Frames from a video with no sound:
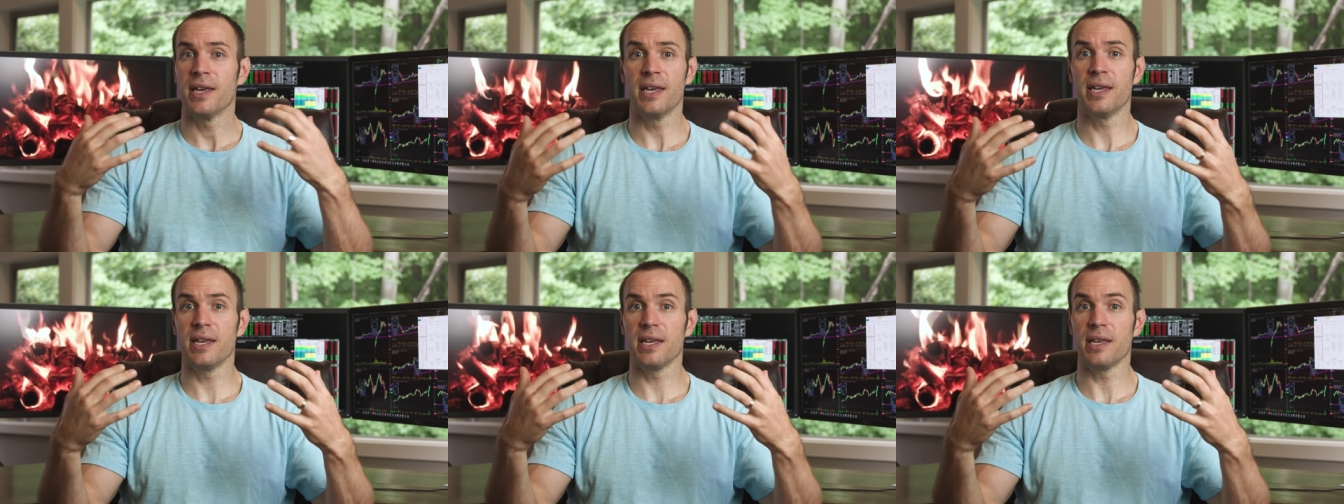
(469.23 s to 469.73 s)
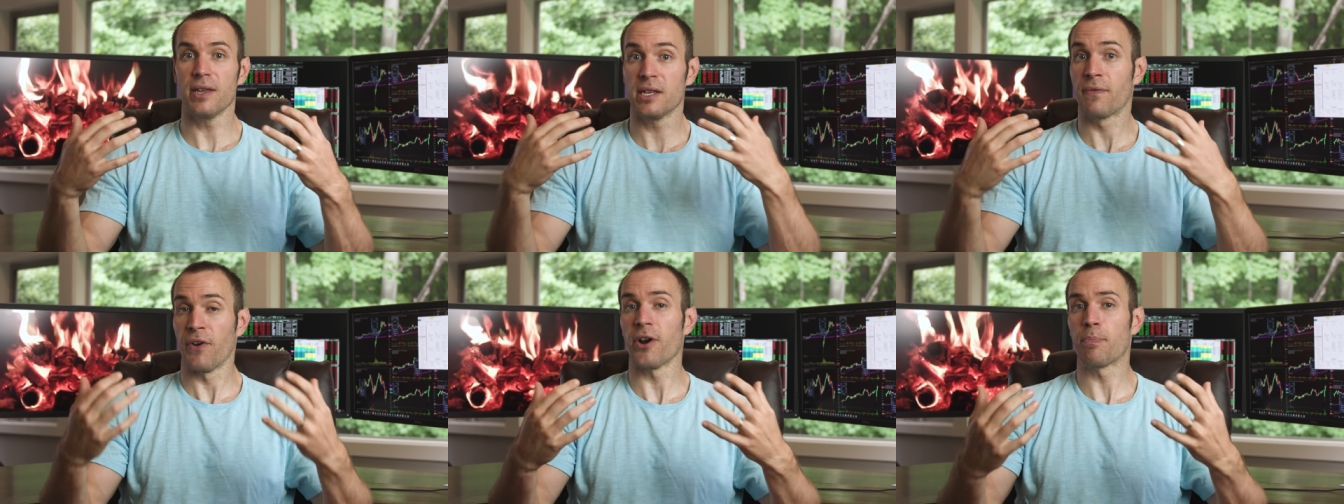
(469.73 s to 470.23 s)

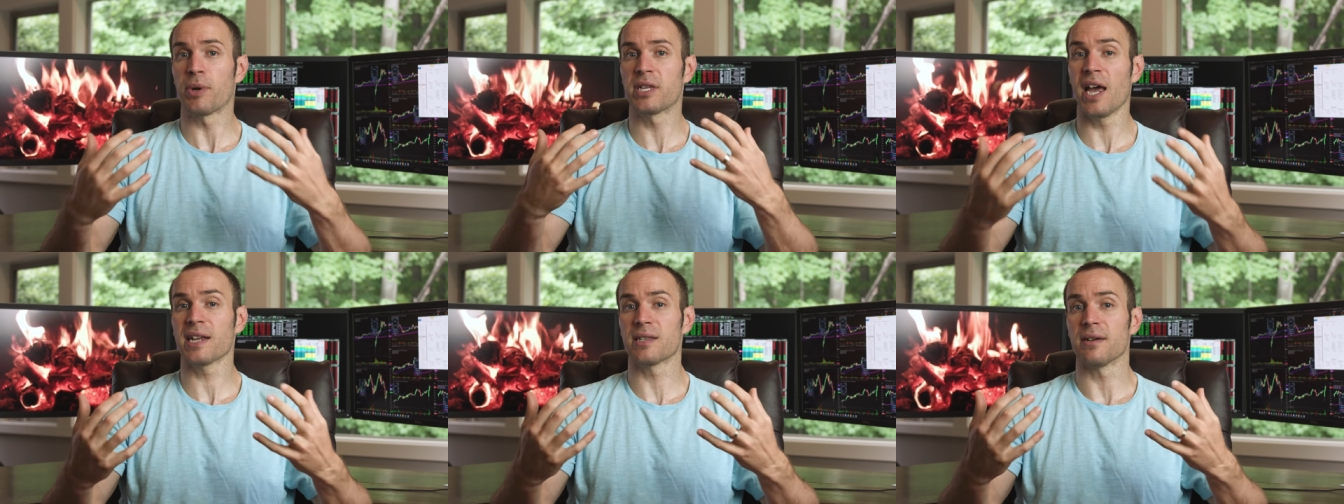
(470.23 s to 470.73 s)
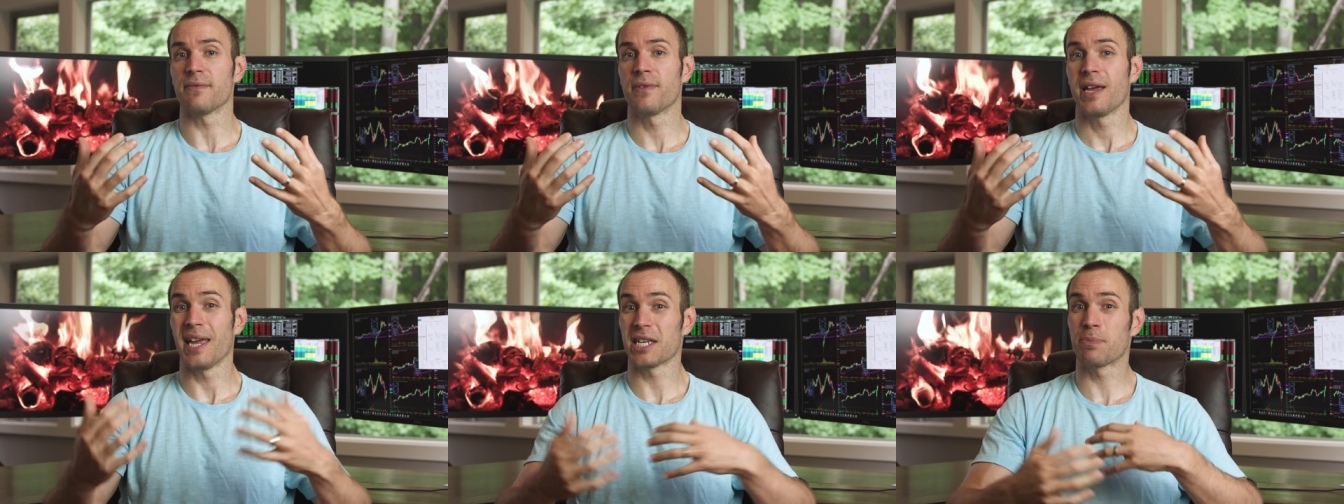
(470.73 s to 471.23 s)
is very protective,
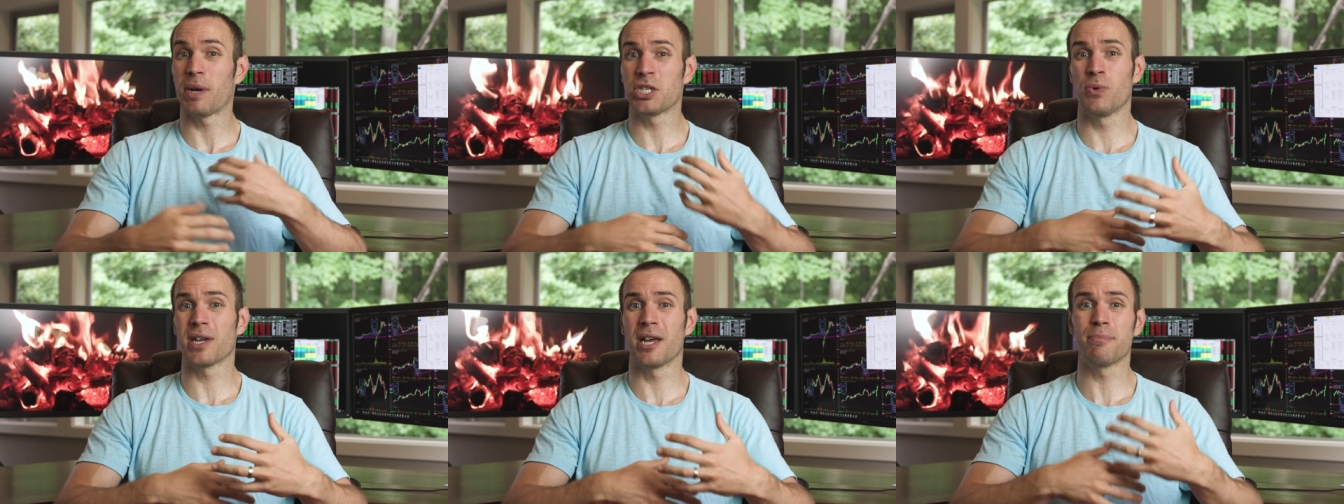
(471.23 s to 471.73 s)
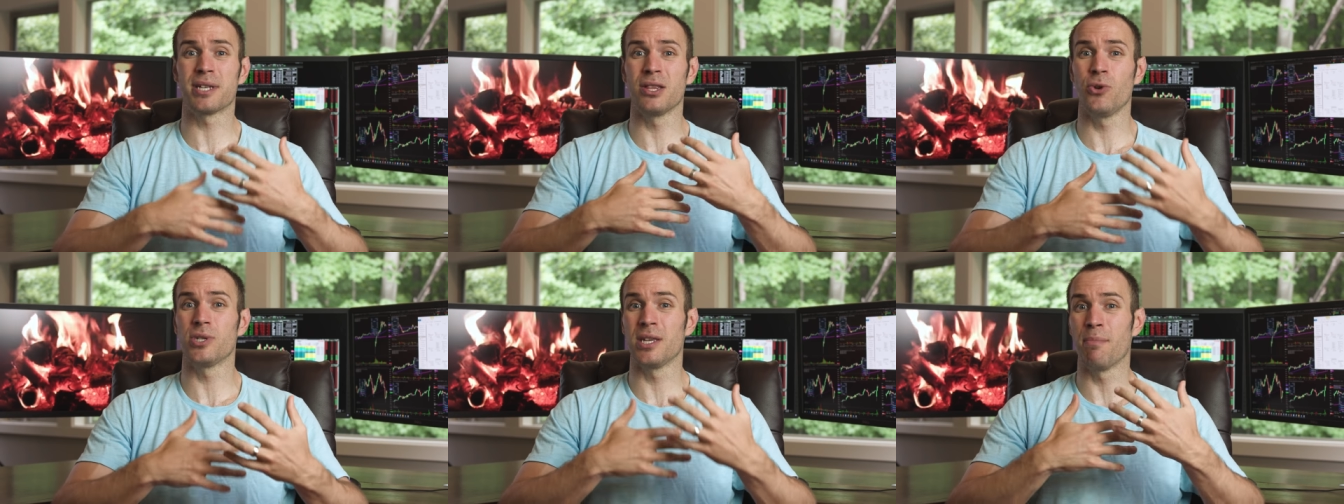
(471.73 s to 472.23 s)
especially when it comes to
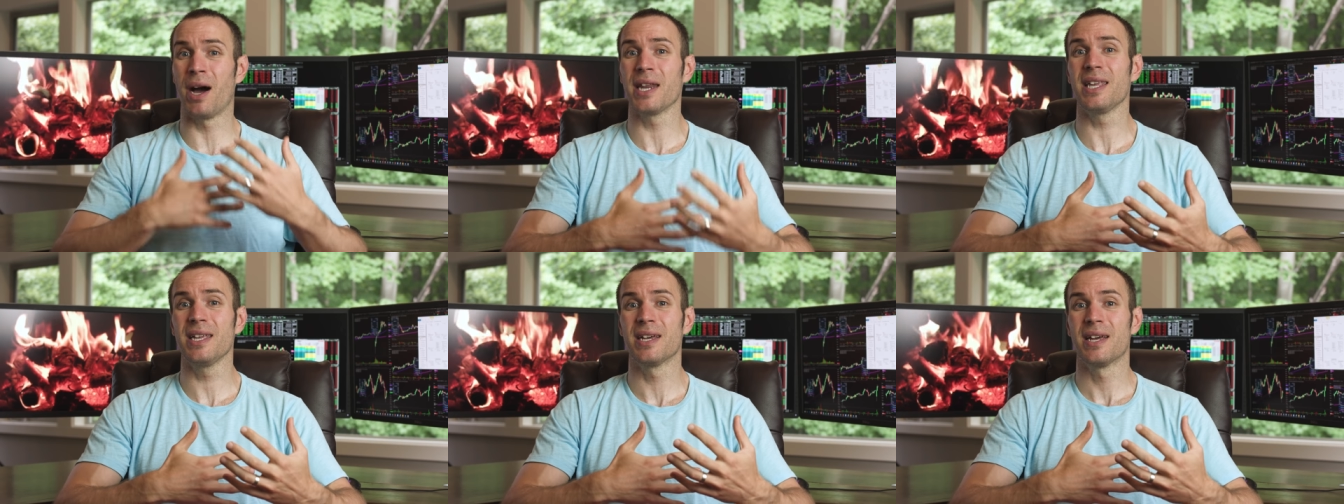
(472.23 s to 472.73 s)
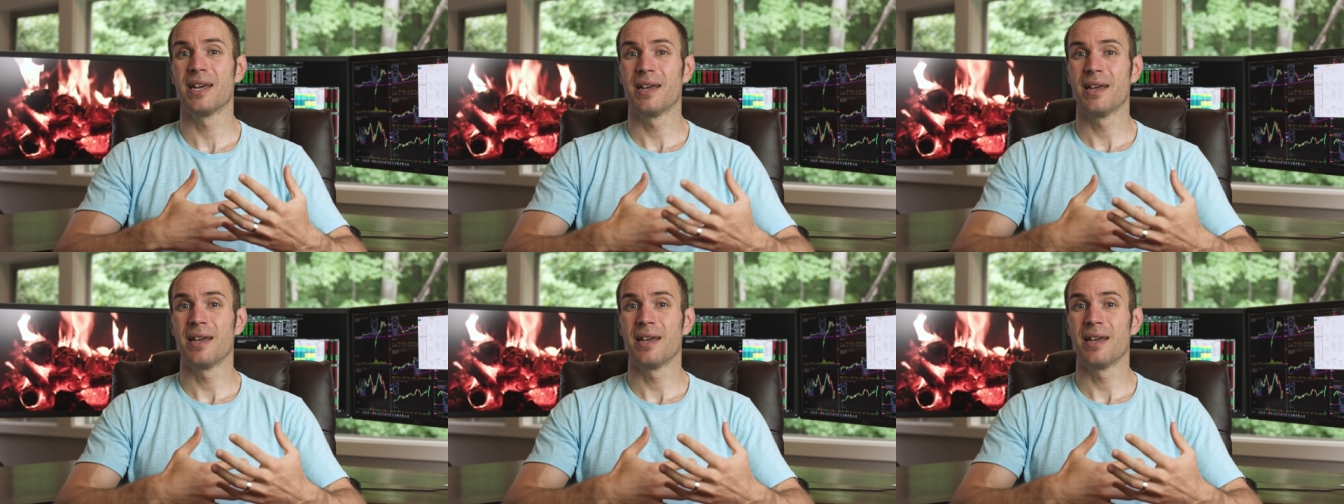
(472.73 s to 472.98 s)
losing money.